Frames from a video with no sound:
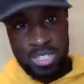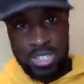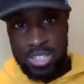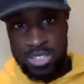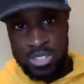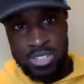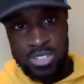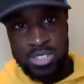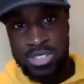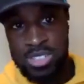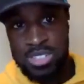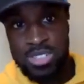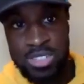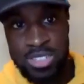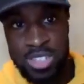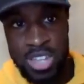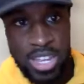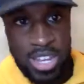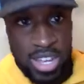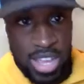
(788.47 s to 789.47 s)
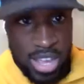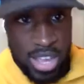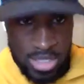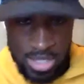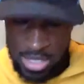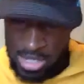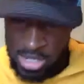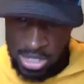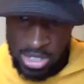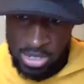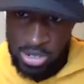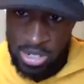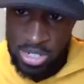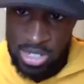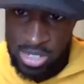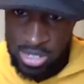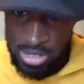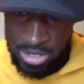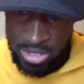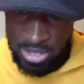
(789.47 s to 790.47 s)
That's just not how the
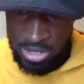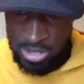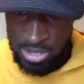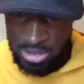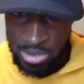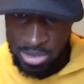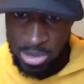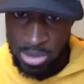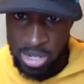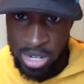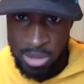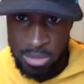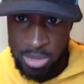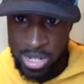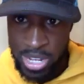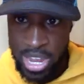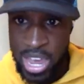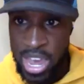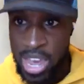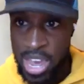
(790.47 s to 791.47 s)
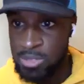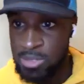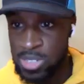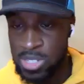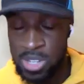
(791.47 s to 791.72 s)
situation we were able to have.